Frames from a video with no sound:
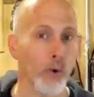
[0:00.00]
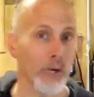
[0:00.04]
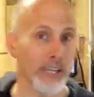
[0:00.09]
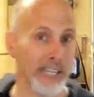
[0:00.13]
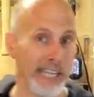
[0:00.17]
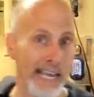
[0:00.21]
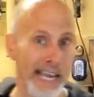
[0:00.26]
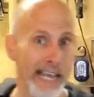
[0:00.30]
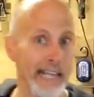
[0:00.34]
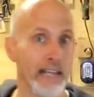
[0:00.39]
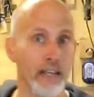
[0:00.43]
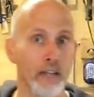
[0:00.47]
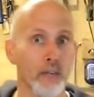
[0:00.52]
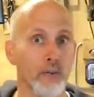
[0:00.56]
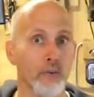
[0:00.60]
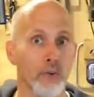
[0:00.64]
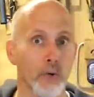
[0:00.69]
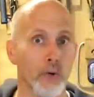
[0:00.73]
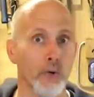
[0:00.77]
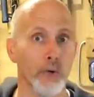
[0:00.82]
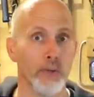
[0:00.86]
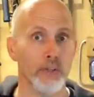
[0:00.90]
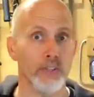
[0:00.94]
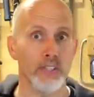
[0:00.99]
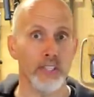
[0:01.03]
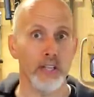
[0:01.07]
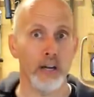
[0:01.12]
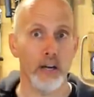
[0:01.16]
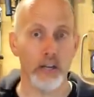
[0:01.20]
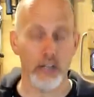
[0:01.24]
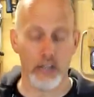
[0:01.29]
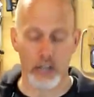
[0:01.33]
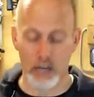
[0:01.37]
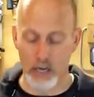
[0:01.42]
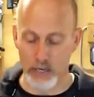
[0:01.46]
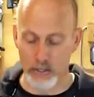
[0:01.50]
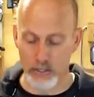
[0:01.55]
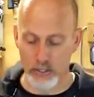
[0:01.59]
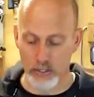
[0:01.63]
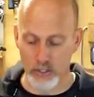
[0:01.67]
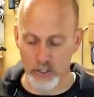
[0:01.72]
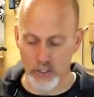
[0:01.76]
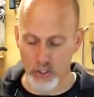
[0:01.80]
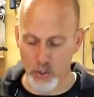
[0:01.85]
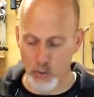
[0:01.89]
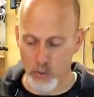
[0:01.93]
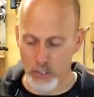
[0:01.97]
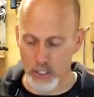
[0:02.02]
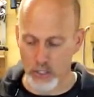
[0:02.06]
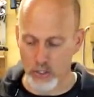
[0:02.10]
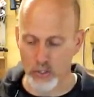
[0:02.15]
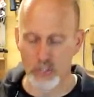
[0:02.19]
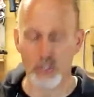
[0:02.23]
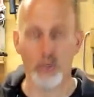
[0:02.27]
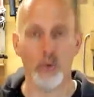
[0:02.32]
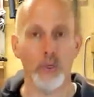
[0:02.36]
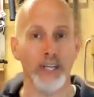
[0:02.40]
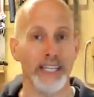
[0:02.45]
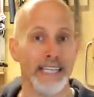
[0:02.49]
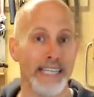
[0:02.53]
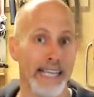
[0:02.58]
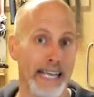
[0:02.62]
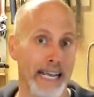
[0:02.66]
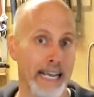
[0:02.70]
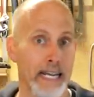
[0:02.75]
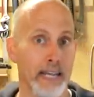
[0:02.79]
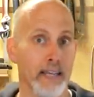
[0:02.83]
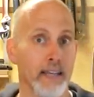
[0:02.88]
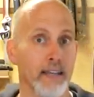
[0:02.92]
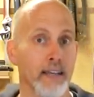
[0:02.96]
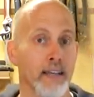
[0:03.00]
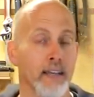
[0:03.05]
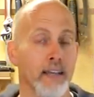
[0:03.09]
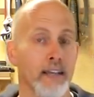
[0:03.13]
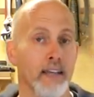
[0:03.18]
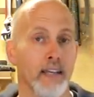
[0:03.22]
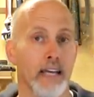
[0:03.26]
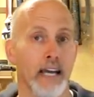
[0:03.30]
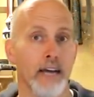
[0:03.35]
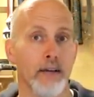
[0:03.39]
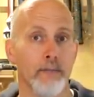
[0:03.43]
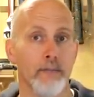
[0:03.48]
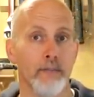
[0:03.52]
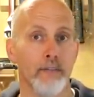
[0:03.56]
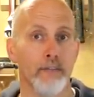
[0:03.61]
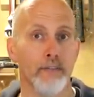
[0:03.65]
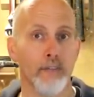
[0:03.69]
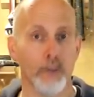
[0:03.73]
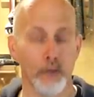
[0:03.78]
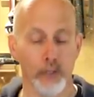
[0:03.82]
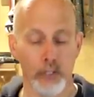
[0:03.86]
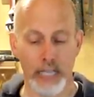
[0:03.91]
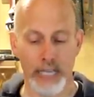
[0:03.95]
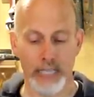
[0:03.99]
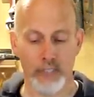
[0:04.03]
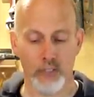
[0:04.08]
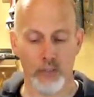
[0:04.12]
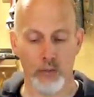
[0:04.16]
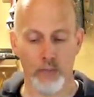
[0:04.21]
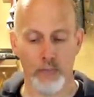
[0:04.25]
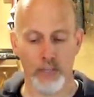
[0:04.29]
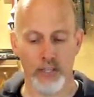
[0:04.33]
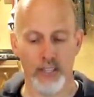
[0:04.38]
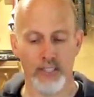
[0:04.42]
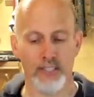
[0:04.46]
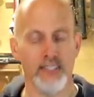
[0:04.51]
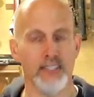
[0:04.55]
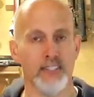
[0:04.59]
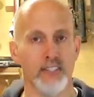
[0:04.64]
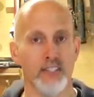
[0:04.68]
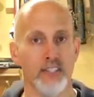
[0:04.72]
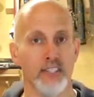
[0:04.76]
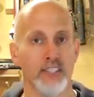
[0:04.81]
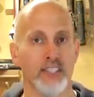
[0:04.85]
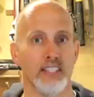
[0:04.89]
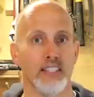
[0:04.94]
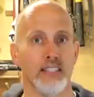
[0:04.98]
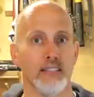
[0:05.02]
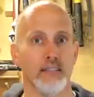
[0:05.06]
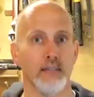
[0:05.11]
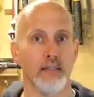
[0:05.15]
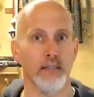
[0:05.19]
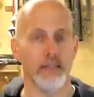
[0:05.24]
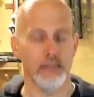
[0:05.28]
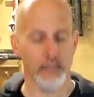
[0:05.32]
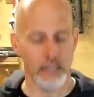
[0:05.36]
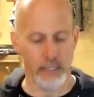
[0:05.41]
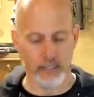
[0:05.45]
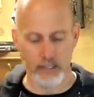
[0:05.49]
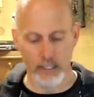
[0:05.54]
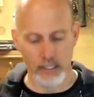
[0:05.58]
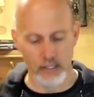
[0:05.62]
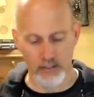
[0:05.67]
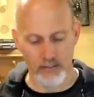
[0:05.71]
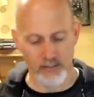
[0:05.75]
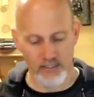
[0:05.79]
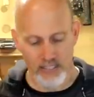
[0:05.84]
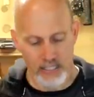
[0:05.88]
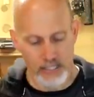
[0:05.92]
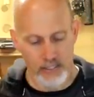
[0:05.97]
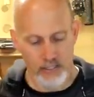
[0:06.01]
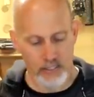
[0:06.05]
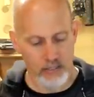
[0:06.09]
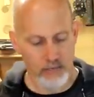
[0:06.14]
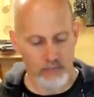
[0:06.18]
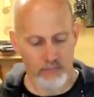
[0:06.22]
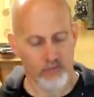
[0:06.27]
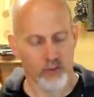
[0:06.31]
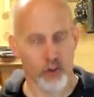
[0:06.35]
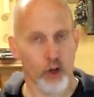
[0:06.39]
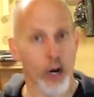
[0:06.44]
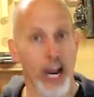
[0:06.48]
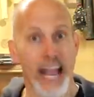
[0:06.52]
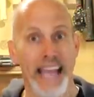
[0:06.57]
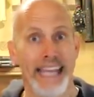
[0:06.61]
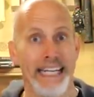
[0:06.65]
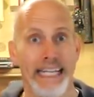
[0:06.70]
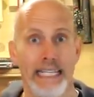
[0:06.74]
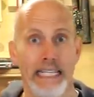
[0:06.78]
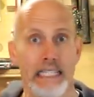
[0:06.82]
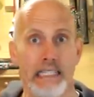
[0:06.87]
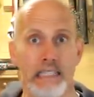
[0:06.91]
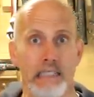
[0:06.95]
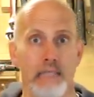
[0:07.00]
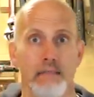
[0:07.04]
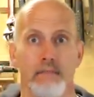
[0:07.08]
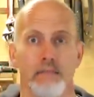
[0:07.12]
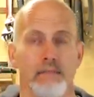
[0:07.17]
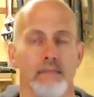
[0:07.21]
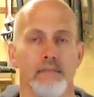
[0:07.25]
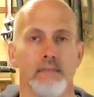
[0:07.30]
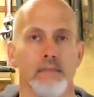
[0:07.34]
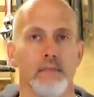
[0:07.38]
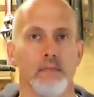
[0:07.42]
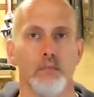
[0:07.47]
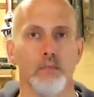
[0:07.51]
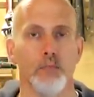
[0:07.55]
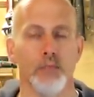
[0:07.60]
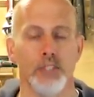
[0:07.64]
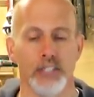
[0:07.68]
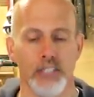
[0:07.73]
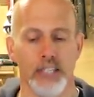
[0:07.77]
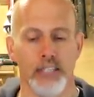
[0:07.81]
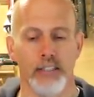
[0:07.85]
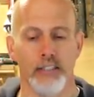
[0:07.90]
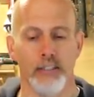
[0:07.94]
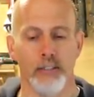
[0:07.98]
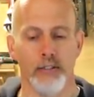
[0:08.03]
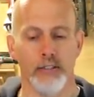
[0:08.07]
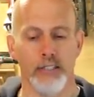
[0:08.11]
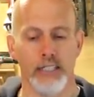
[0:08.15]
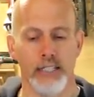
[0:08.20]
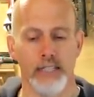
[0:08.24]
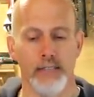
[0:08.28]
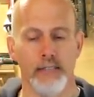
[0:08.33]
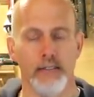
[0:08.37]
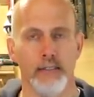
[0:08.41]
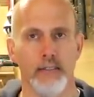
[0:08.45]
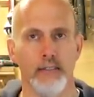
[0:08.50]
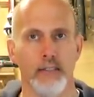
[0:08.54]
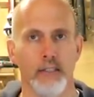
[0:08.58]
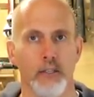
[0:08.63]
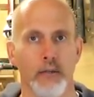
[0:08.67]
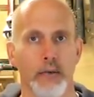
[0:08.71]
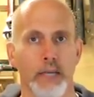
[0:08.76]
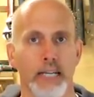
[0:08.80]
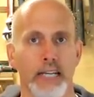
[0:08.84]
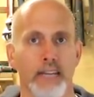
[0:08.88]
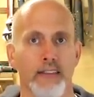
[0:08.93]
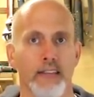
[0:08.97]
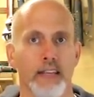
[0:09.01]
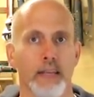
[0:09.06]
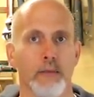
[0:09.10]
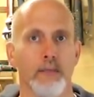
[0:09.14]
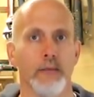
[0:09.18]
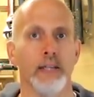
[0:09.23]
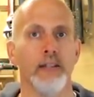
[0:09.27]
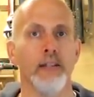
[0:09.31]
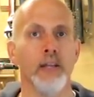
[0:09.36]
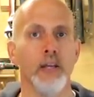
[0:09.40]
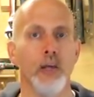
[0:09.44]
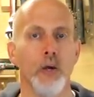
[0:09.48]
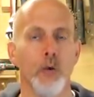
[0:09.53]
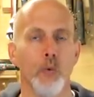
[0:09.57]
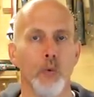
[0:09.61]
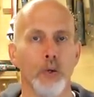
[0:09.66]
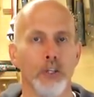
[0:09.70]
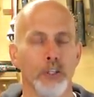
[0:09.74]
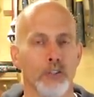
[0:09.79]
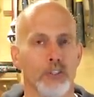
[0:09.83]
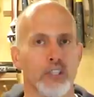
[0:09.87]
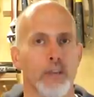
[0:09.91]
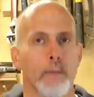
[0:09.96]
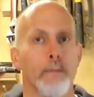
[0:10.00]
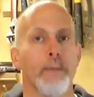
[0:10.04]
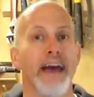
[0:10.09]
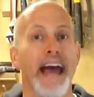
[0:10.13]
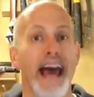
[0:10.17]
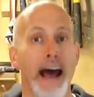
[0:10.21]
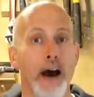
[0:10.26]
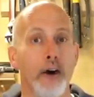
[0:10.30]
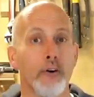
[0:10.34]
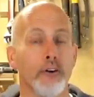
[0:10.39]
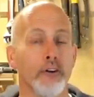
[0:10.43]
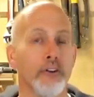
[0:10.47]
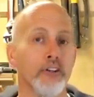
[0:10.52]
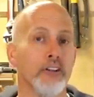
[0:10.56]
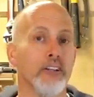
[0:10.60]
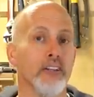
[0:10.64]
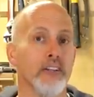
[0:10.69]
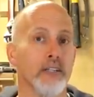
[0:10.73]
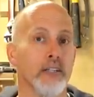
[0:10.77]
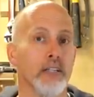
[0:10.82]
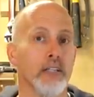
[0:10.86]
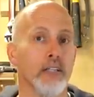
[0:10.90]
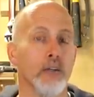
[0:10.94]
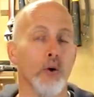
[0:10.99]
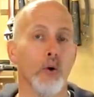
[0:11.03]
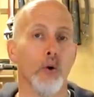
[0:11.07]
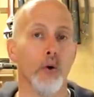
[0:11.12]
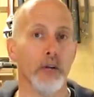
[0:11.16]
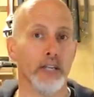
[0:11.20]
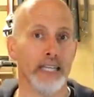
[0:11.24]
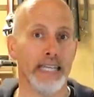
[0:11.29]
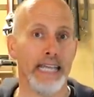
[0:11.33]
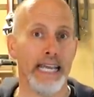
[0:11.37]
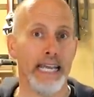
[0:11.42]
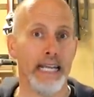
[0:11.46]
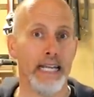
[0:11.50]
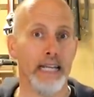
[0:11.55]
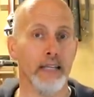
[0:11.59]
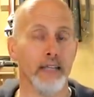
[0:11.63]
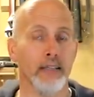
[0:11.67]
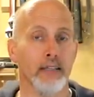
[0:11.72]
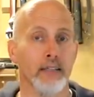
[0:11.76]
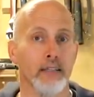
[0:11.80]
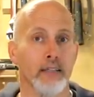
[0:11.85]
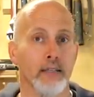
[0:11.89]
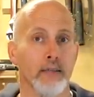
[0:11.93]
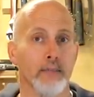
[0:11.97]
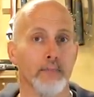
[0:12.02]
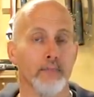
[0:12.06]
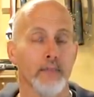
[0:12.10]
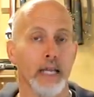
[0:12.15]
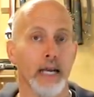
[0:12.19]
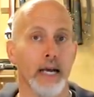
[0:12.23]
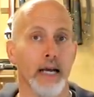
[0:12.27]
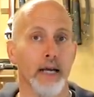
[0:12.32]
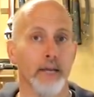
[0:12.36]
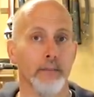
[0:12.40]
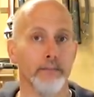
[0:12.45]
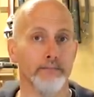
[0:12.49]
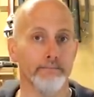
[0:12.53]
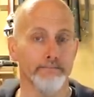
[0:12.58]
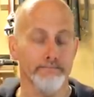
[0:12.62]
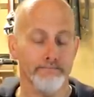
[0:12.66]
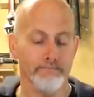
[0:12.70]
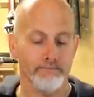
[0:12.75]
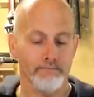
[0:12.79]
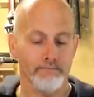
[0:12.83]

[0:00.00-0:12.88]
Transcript: organic growers in our garden, and so we use an organic um, fertilizer, but this is just a, and, and this variety isn't particular to, you know, anything, but we'll use a powdered organic um,